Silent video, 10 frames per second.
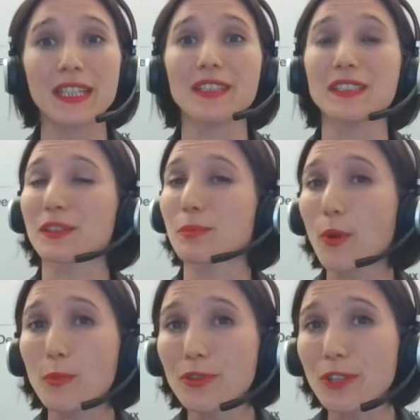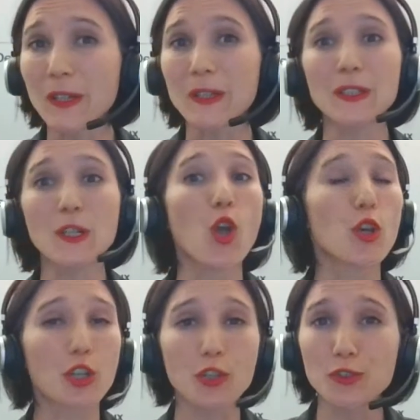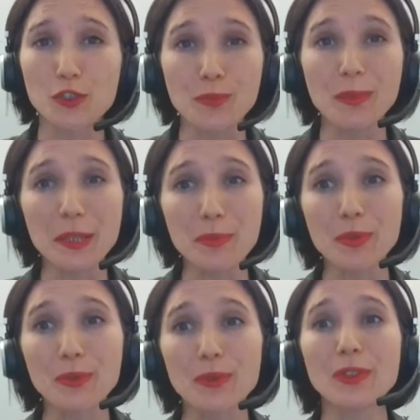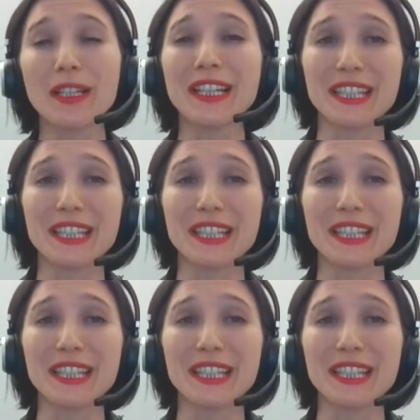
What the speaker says: It is popular, close to people.